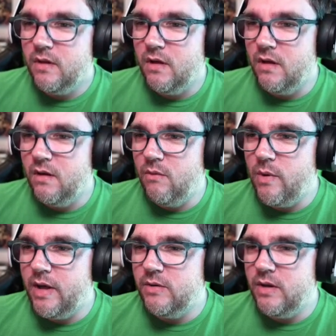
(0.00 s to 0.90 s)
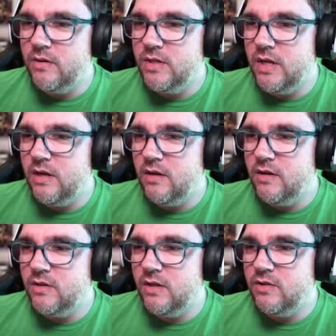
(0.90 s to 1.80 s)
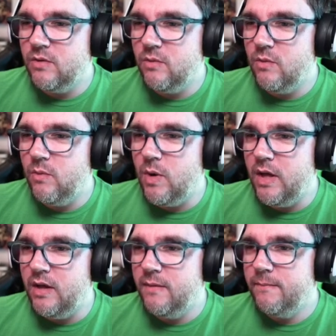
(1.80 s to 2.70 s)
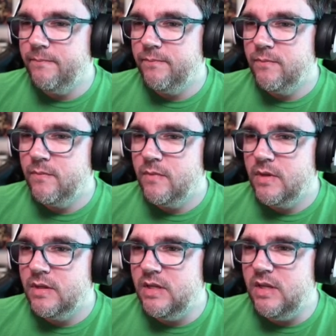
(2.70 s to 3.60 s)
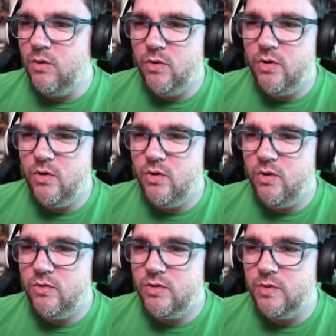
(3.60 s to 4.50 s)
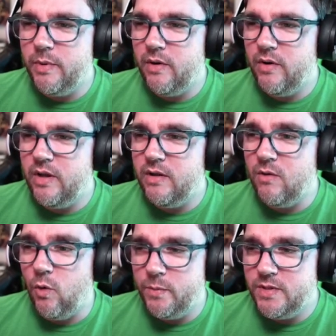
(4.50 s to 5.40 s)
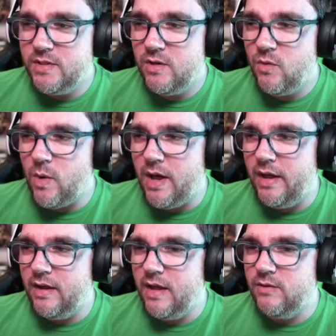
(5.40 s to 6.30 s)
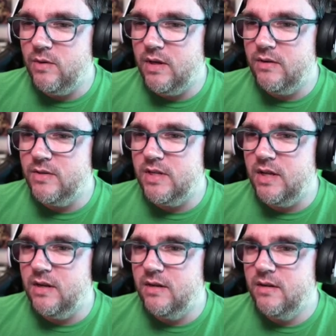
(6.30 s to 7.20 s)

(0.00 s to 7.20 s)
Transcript: Uh, why? I do not understand that. I should let you... Why? Did he order you to bury corpses here? Why? I do not understand.